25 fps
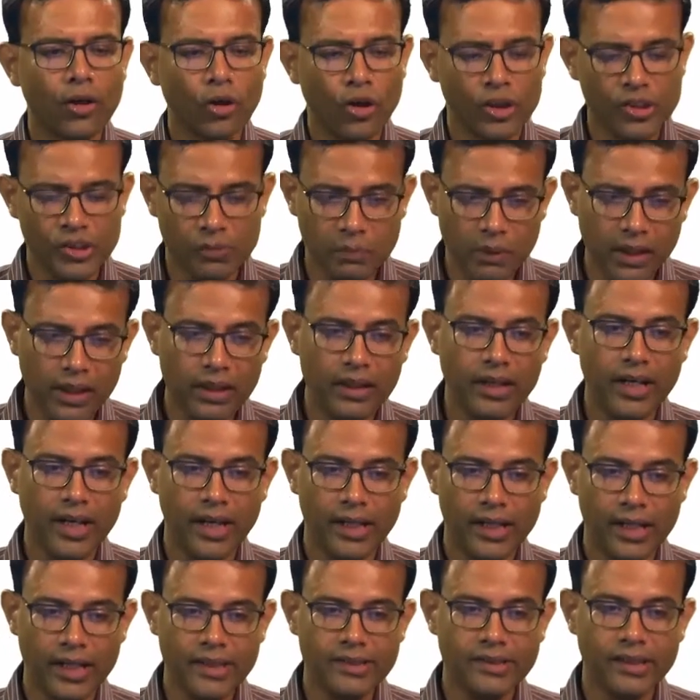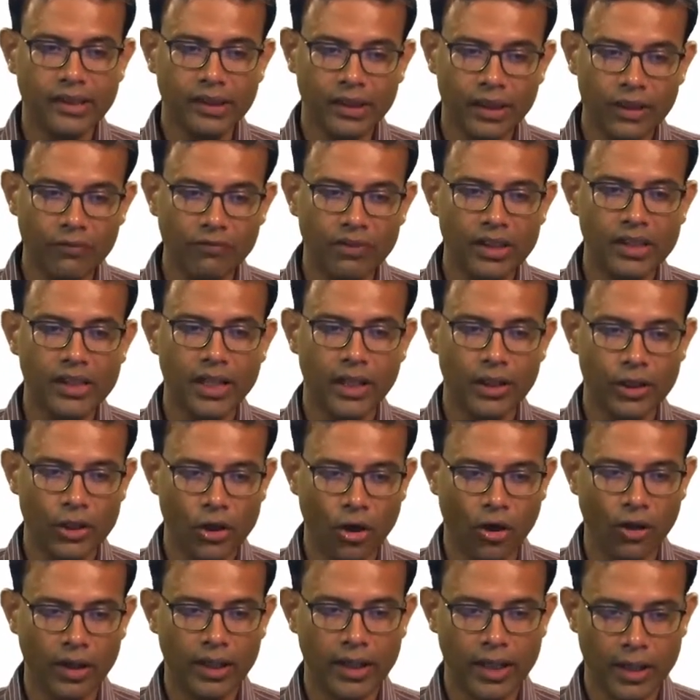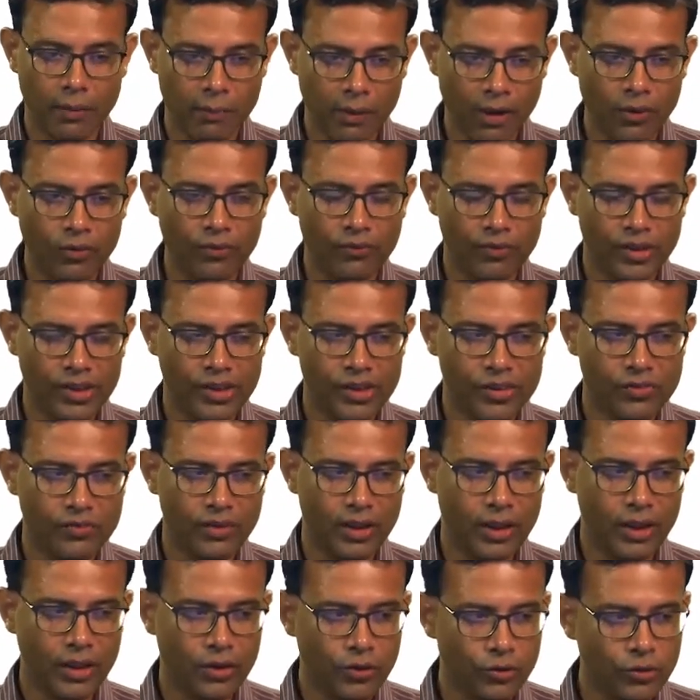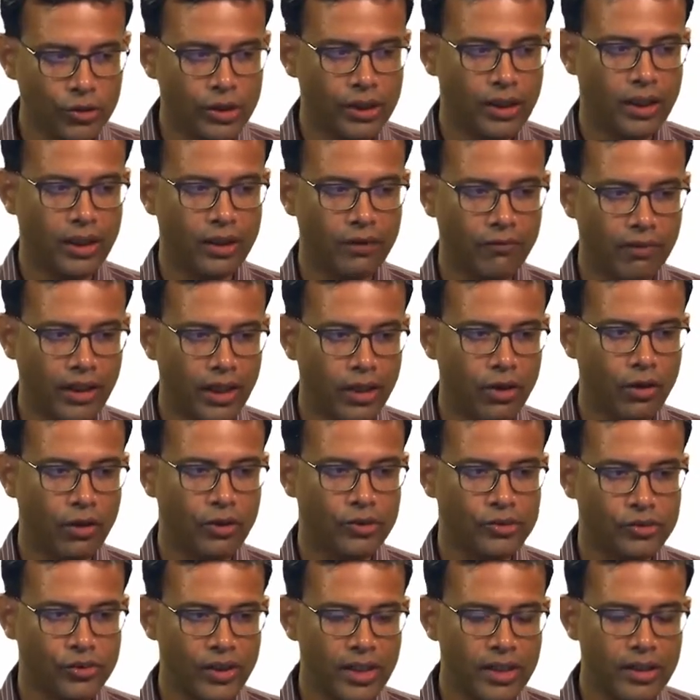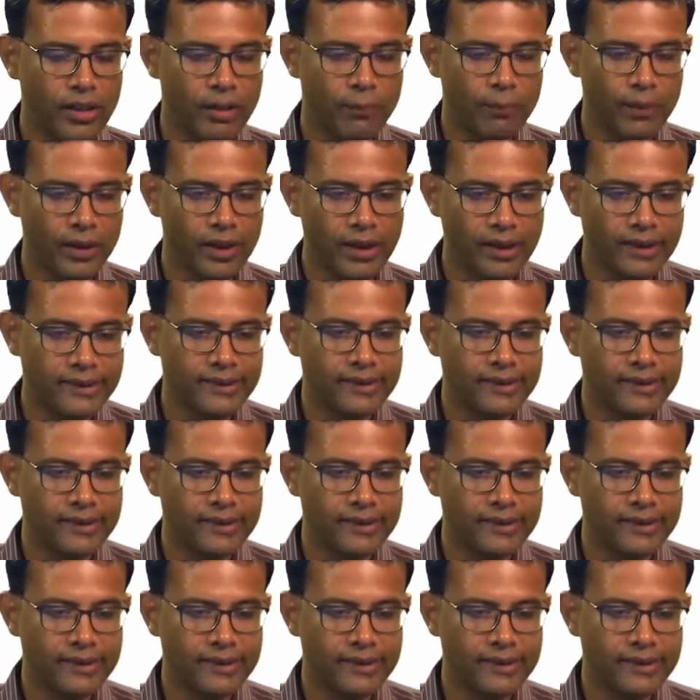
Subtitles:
cosmic reionization which I talked about, which is very crucial while also interpreting